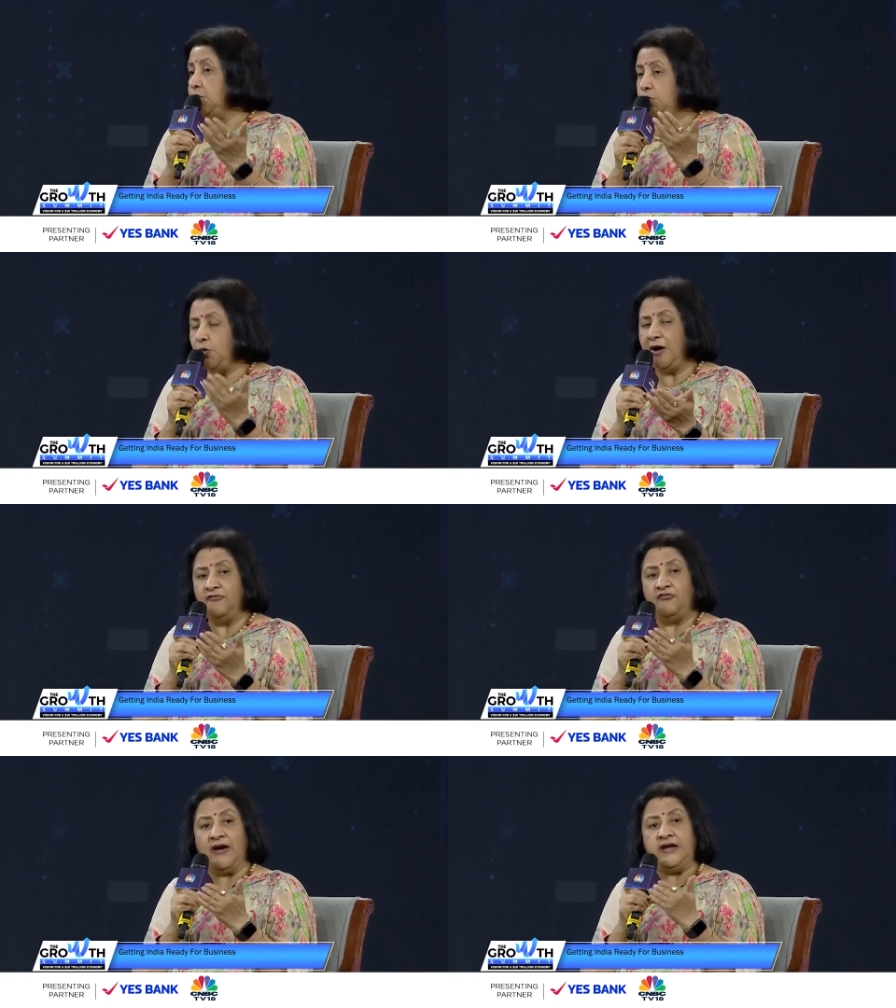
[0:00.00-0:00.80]
You
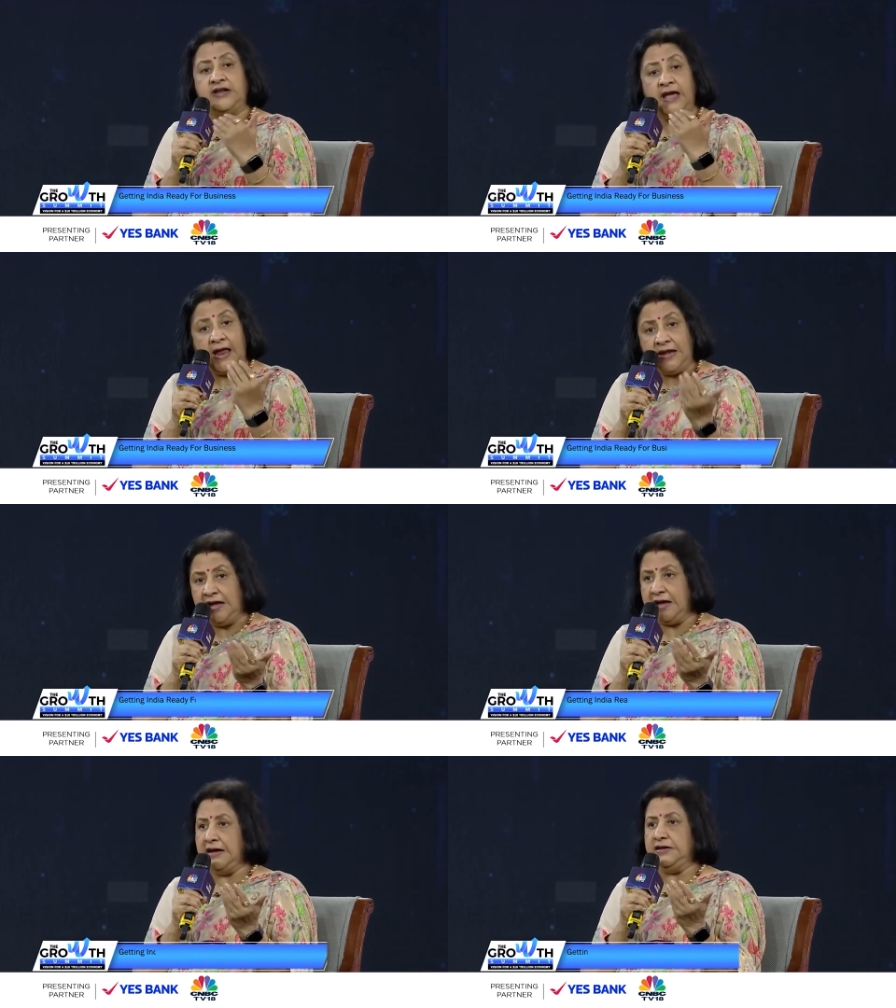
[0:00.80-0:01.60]
can find
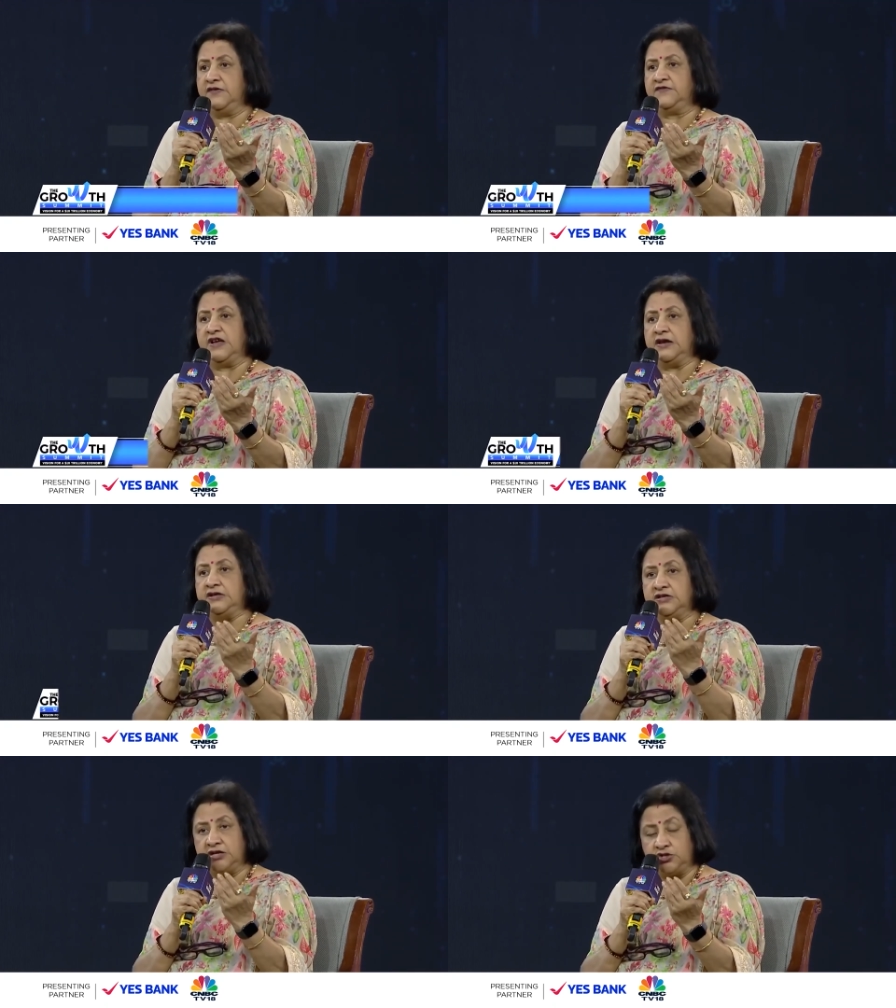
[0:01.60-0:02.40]
any kind of
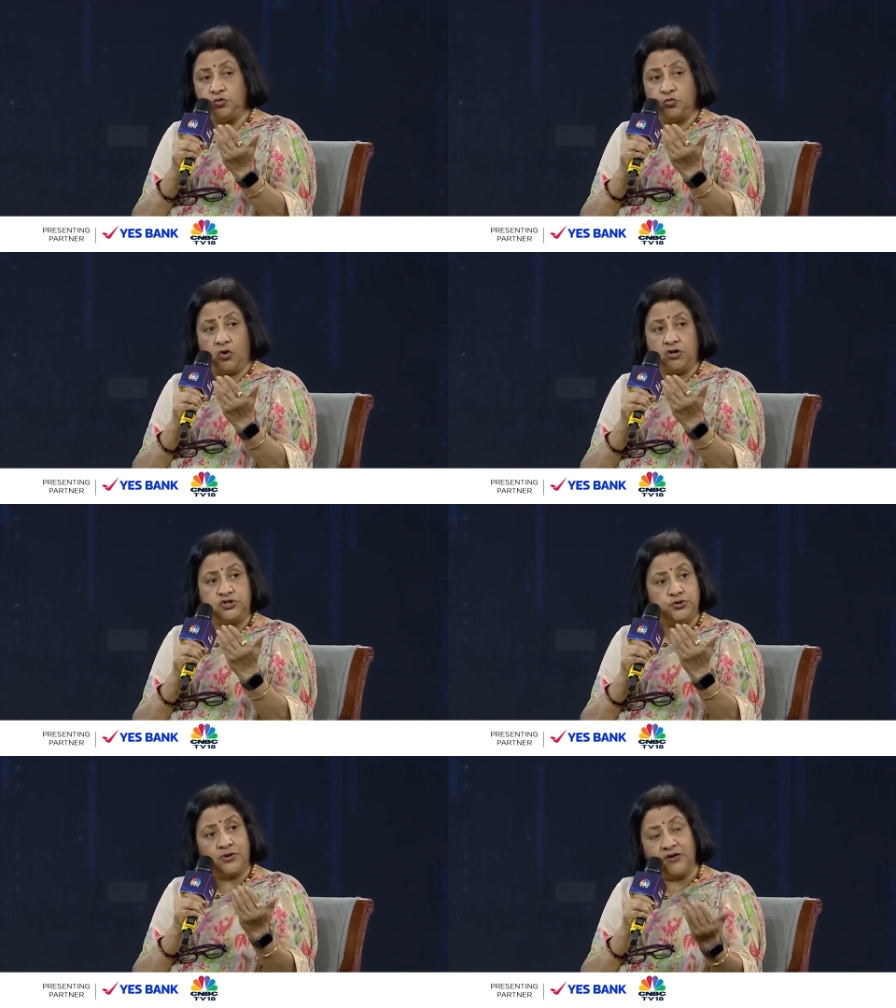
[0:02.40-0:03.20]
talent that you
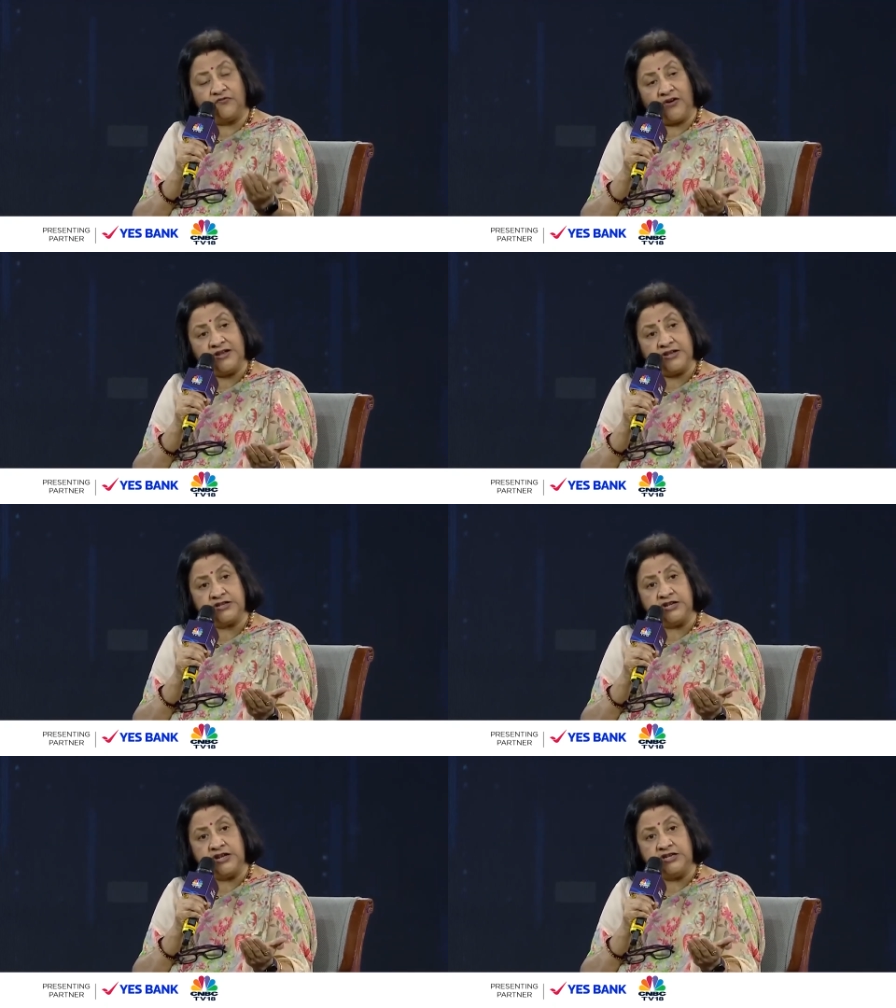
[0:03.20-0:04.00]
want. You can find
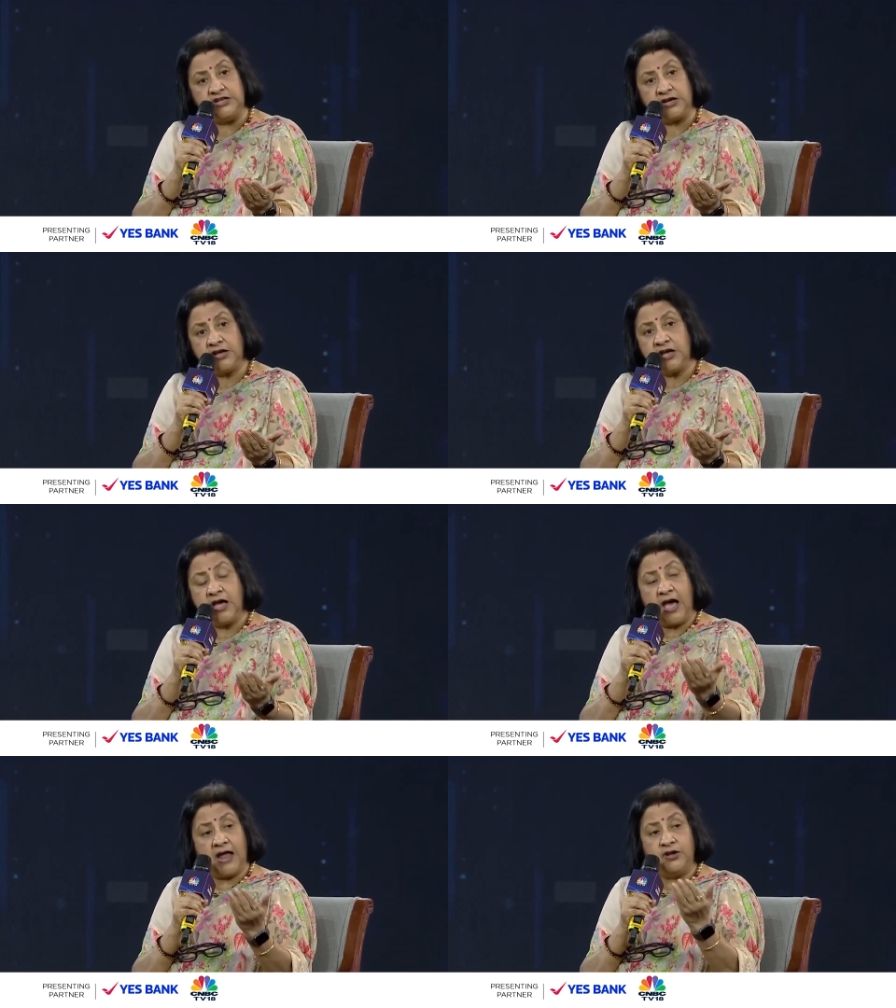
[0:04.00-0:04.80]
it in India,
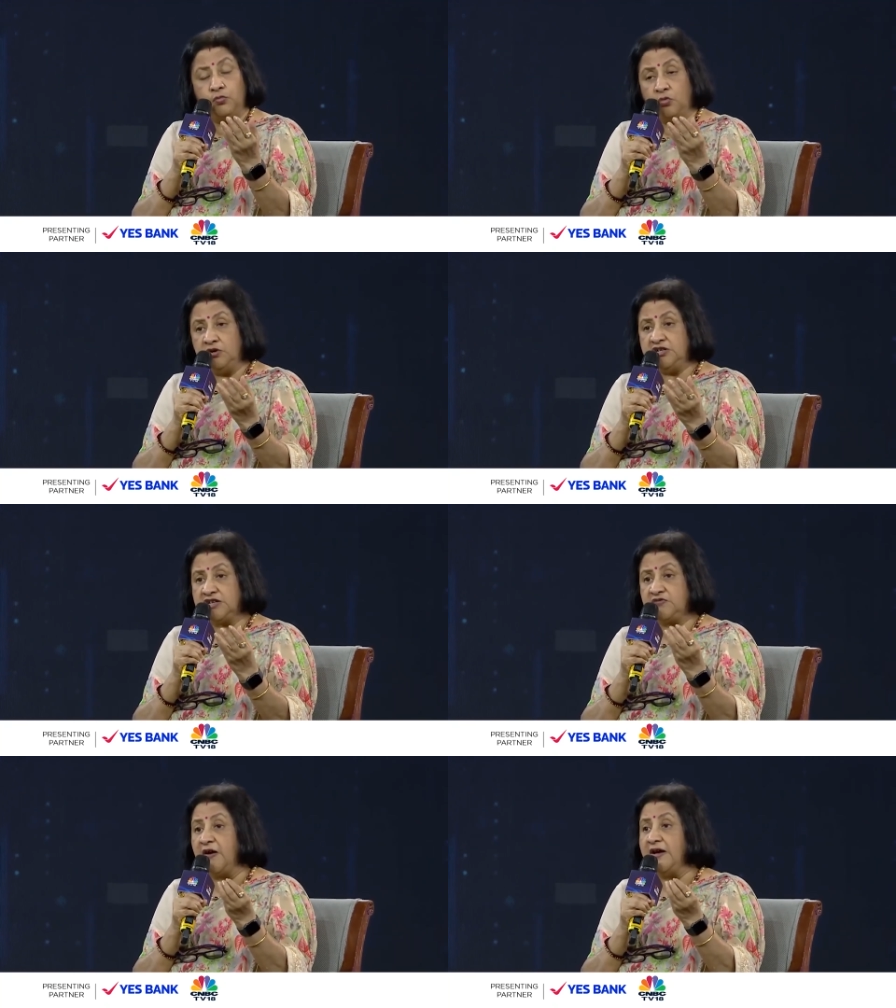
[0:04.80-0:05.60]
and you won't just